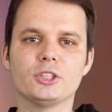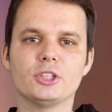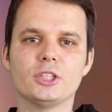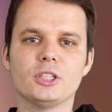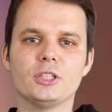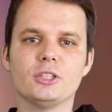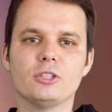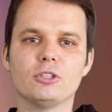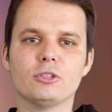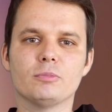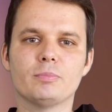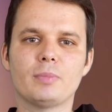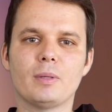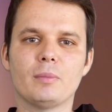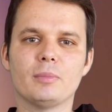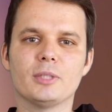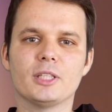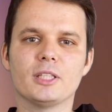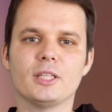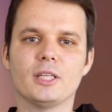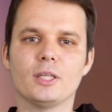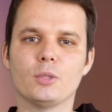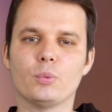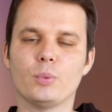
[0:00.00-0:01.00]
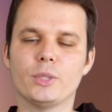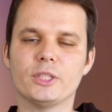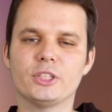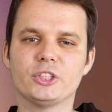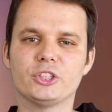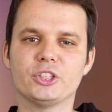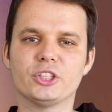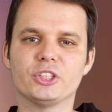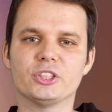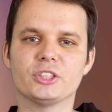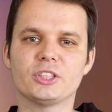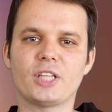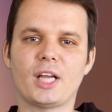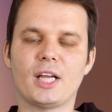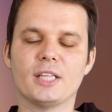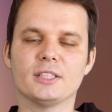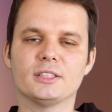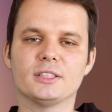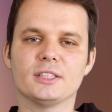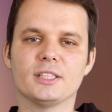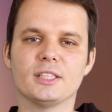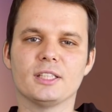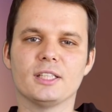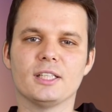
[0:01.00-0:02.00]
actually not publicly questioned
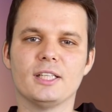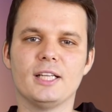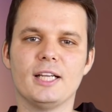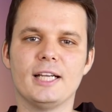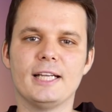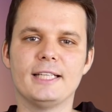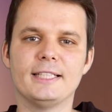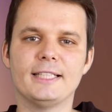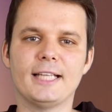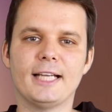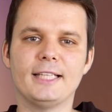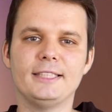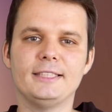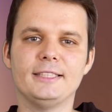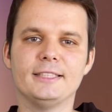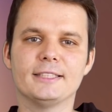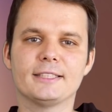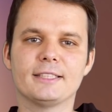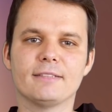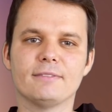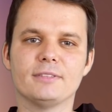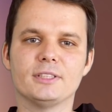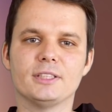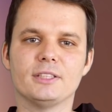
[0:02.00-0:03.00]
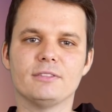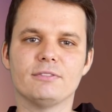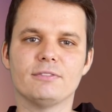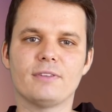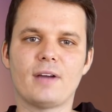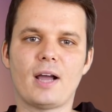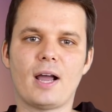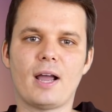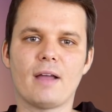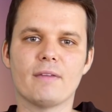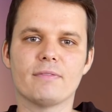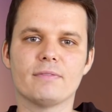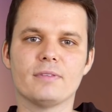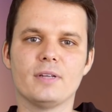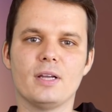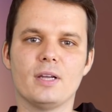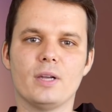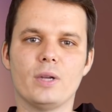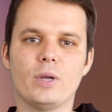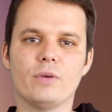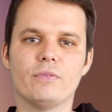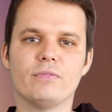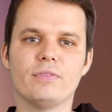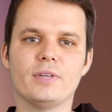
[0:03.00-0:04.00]
until 1975,
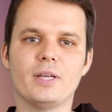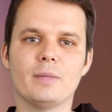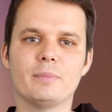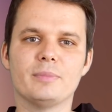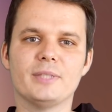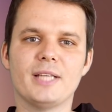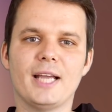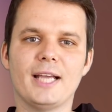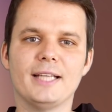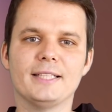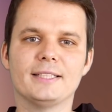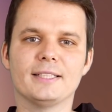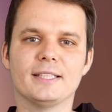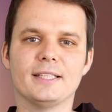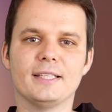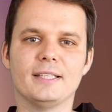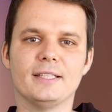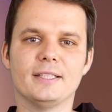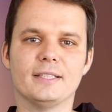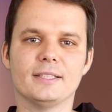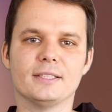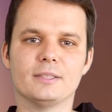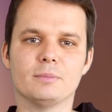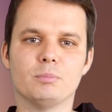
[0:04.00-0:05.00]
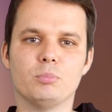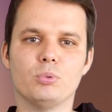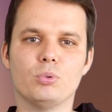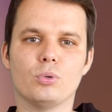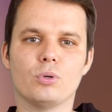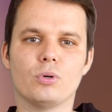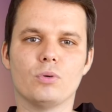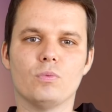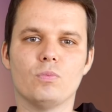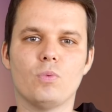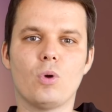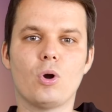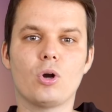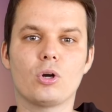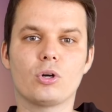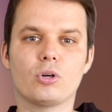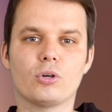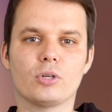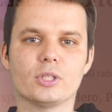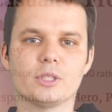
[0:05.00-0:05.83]
when Philip Knightley in his book War